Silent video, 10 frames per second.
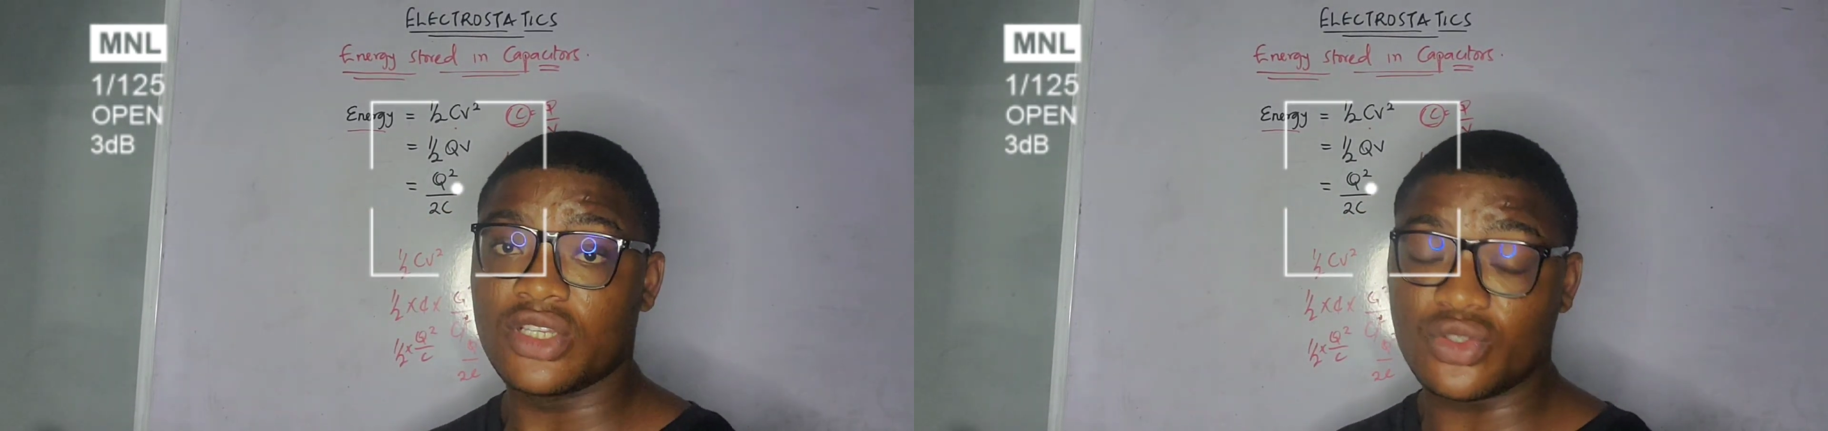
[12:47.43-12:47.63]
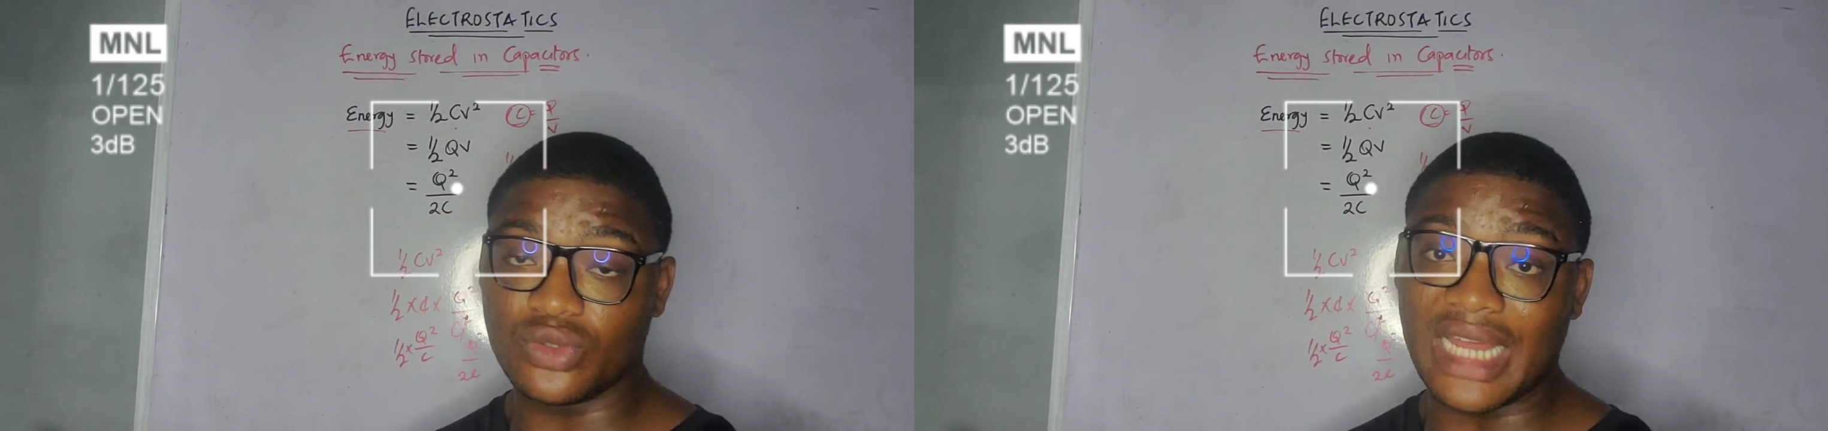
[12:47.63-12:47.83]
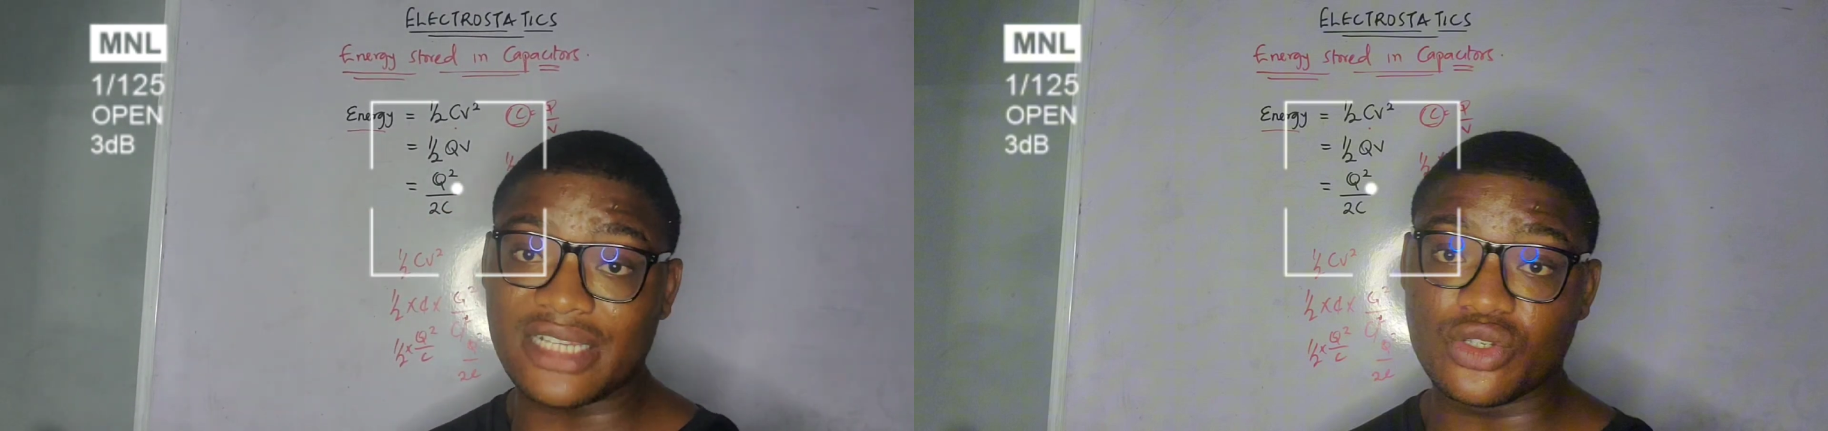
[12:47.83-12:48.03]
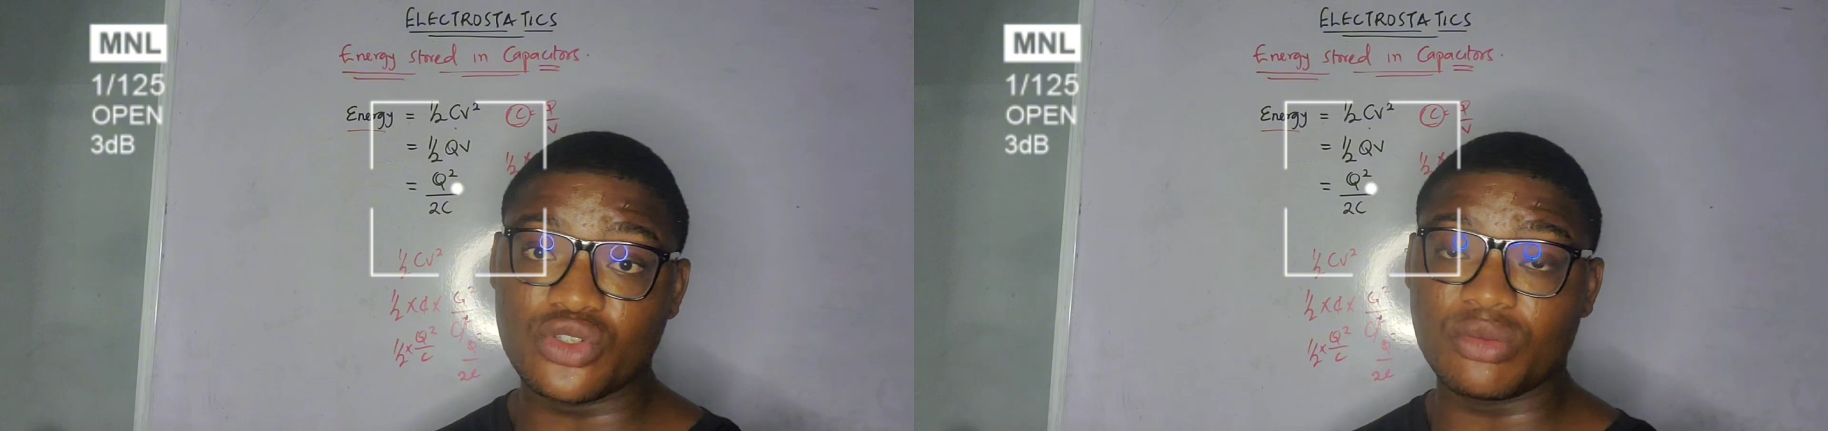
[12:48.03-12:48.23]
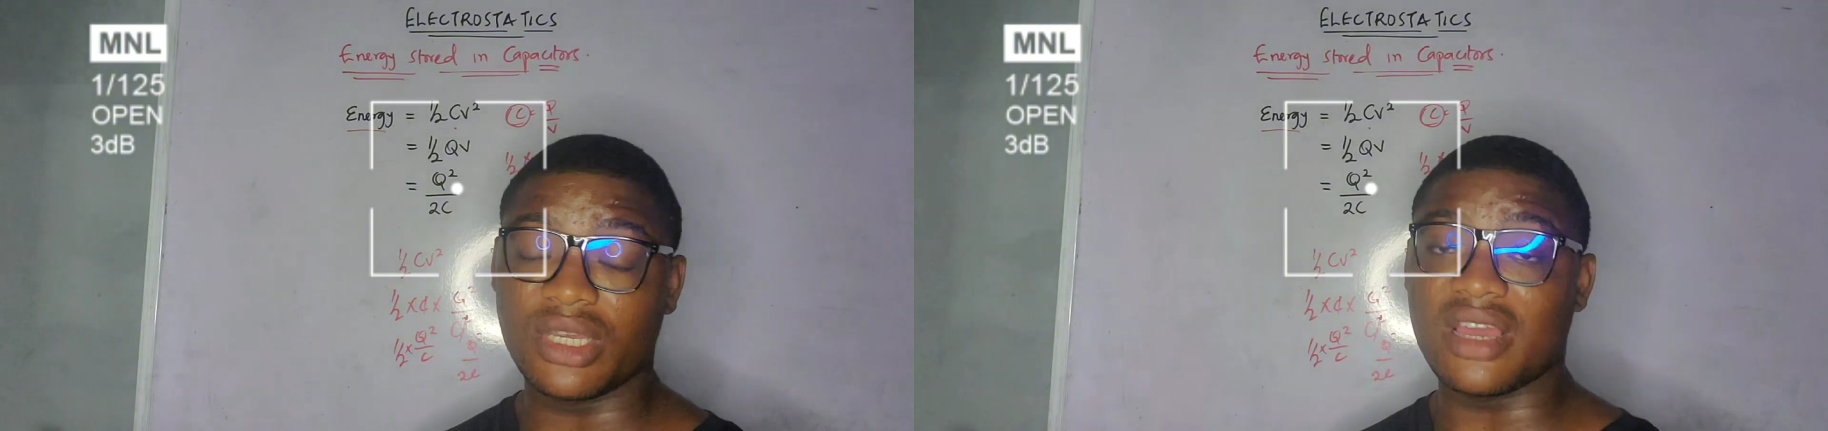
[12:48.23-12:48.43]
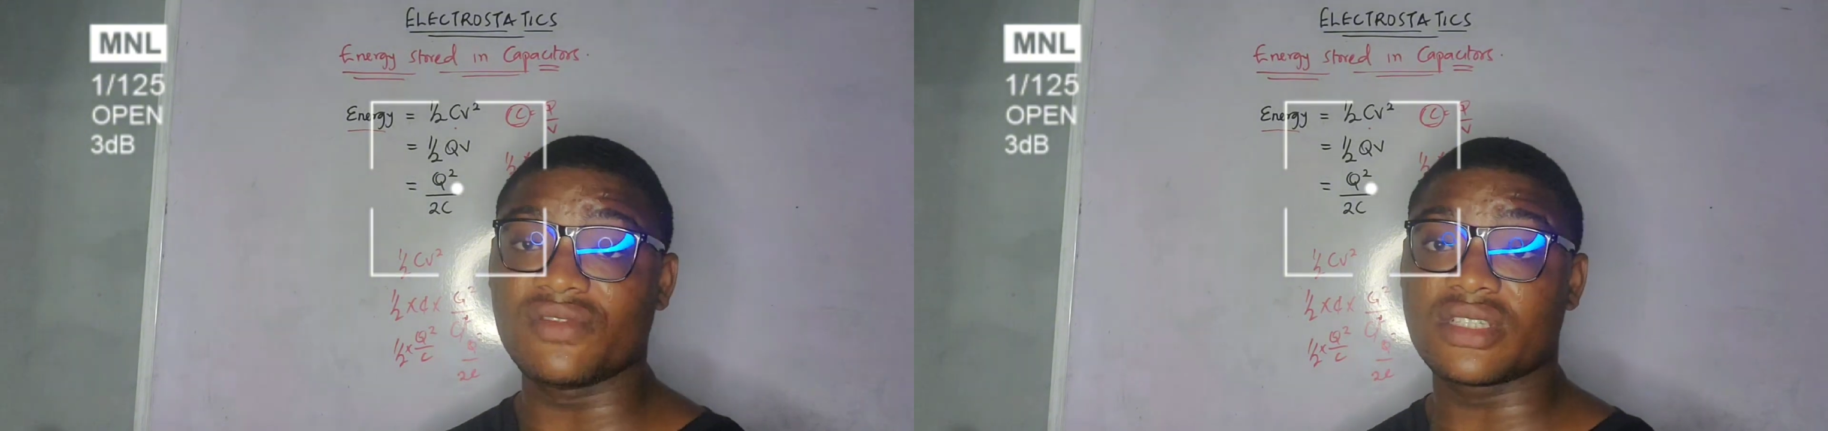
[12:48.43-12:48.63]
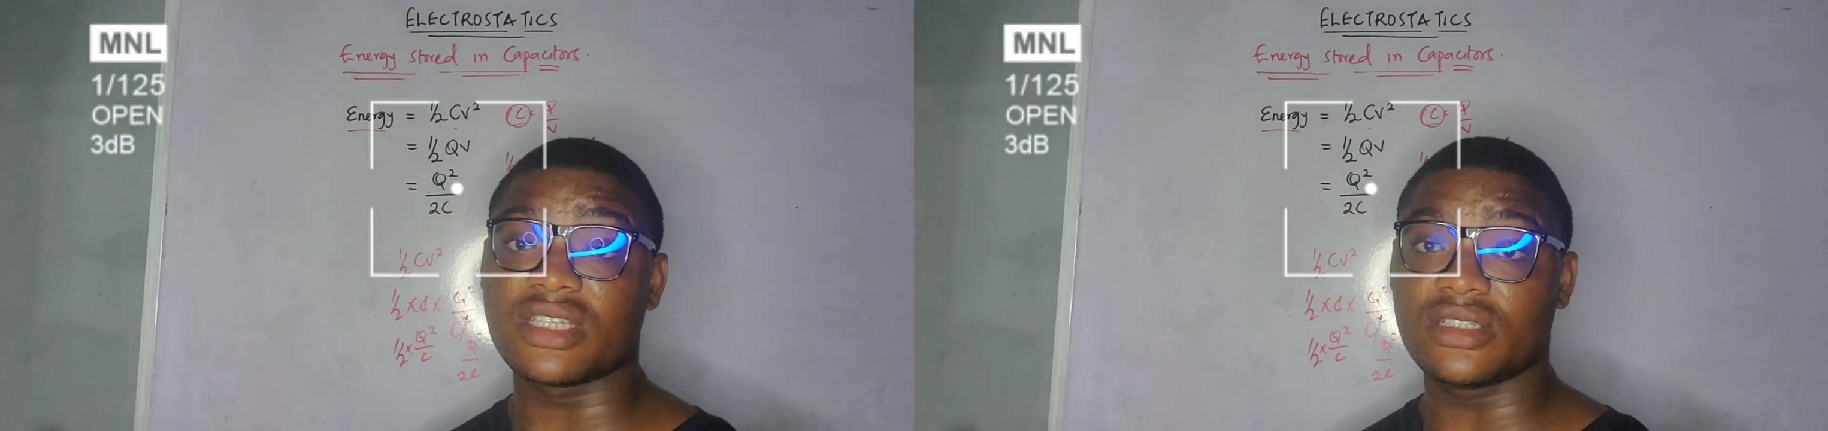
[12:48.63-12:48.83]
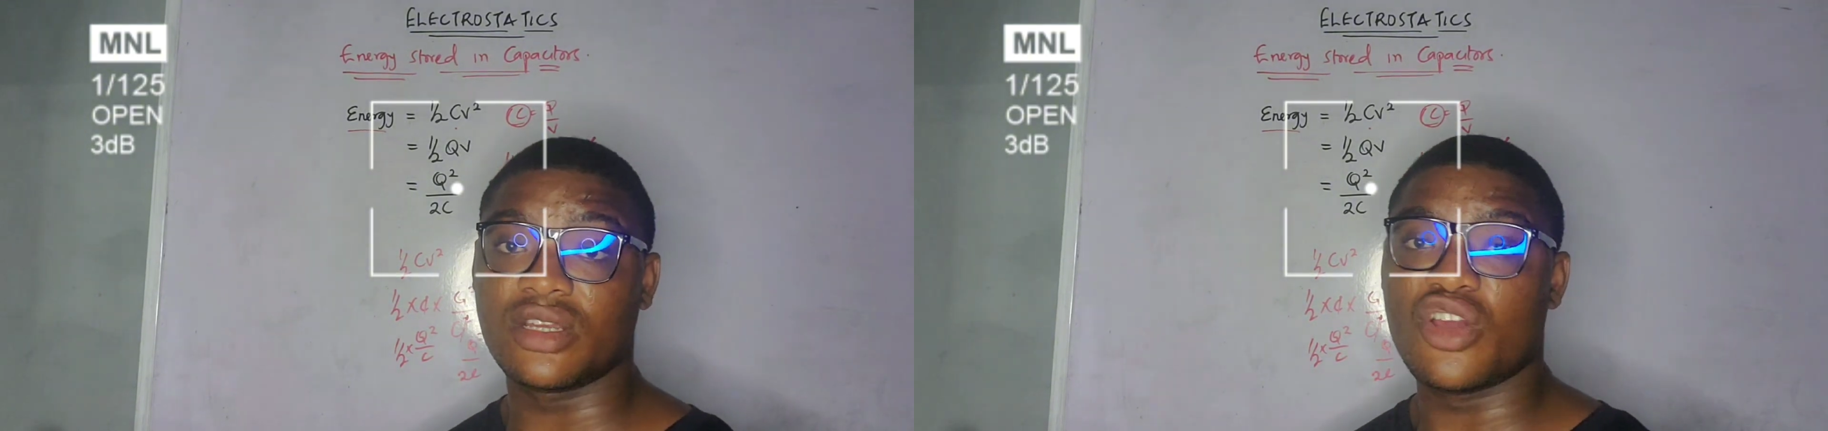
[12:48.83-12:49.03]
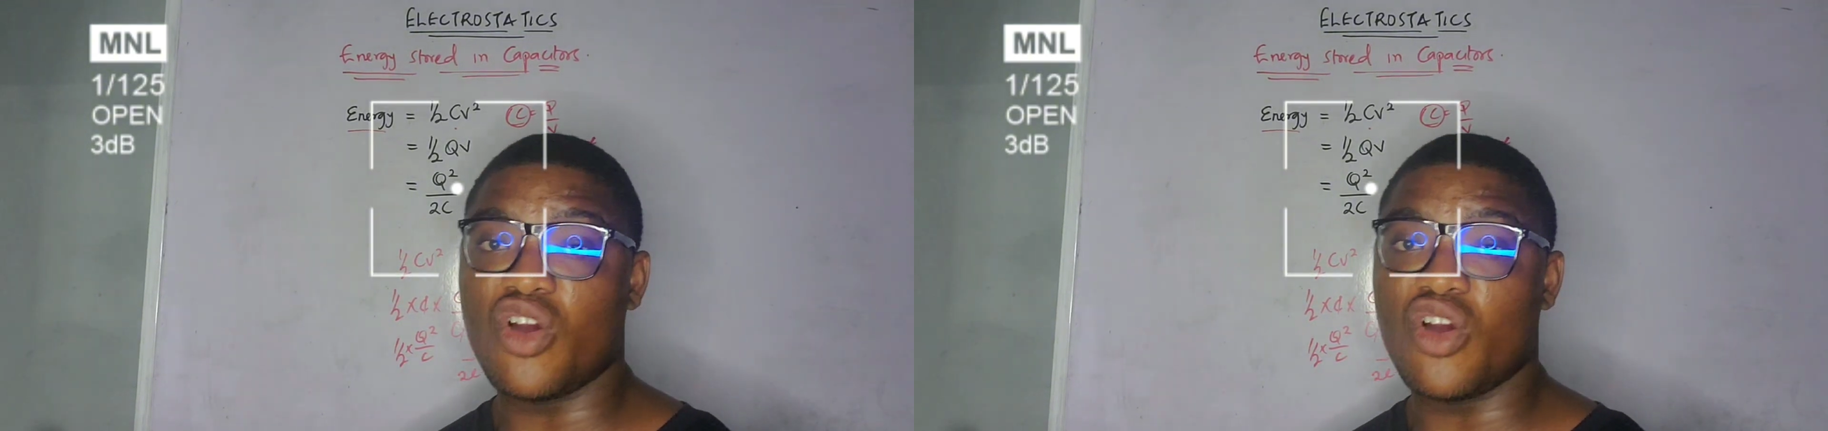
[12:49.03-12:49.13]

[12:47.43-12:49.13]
So that is going to be everything